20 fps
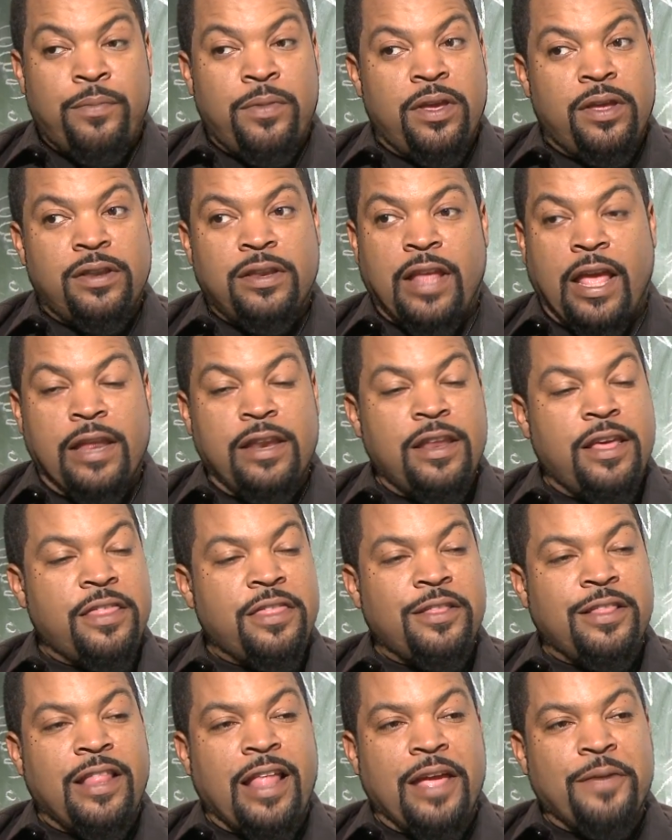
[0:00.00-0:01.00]
man. Ain't
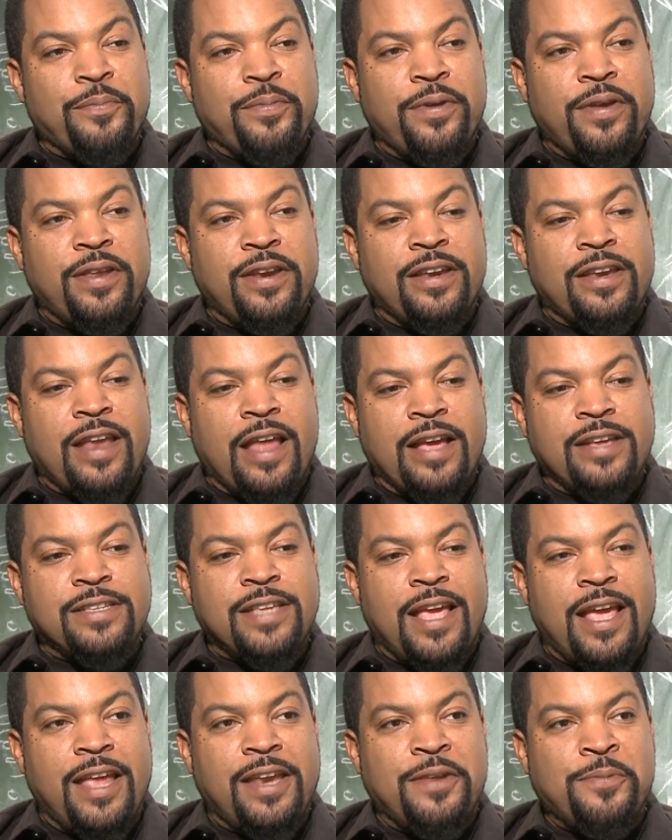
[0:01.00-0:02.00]
nothing like being a nice
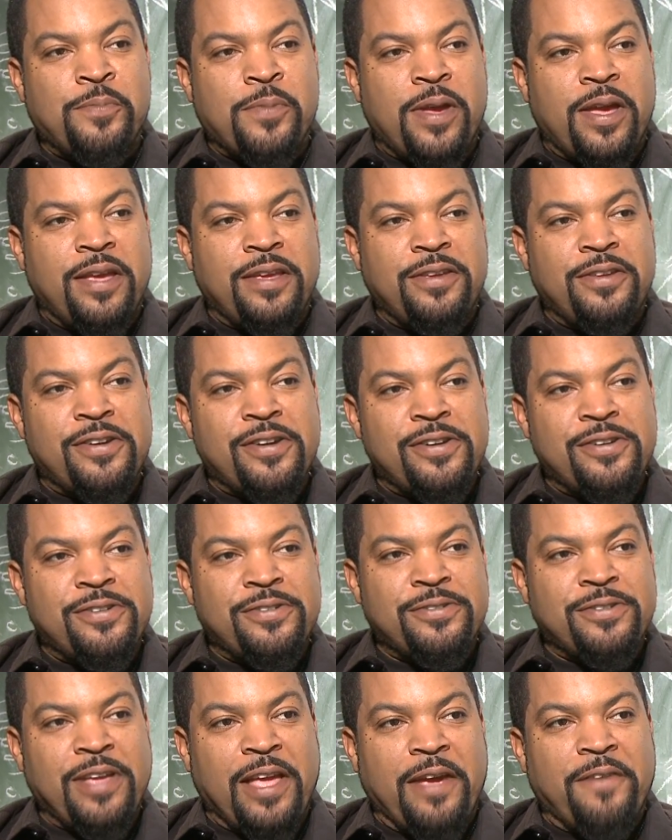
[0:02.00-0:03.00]
handyman, you
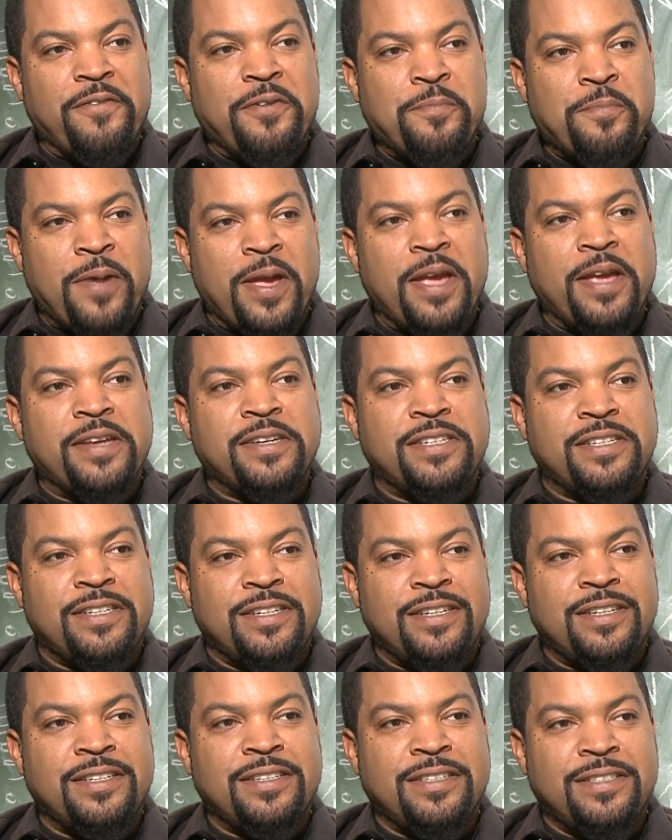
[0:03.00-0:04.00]
know. Every man
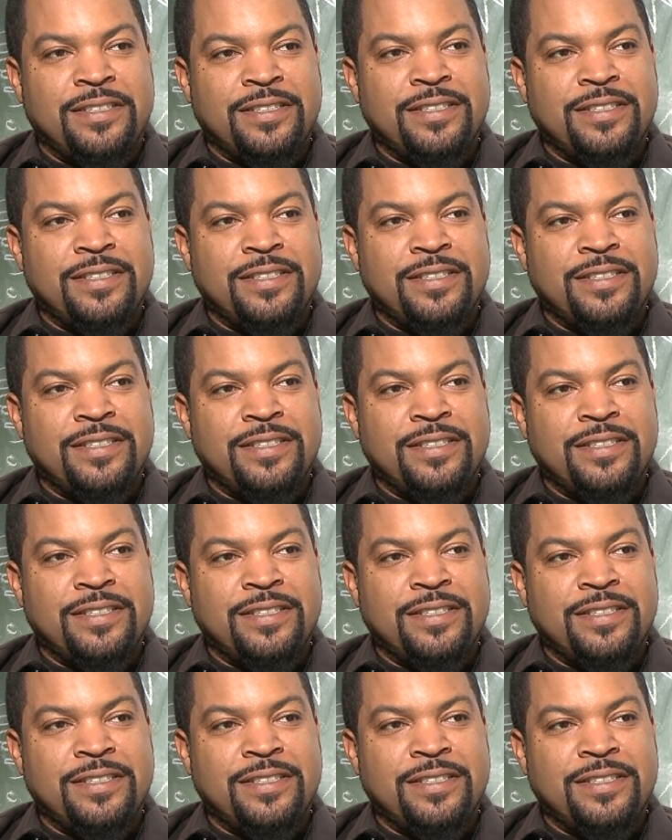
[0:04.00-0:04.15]
should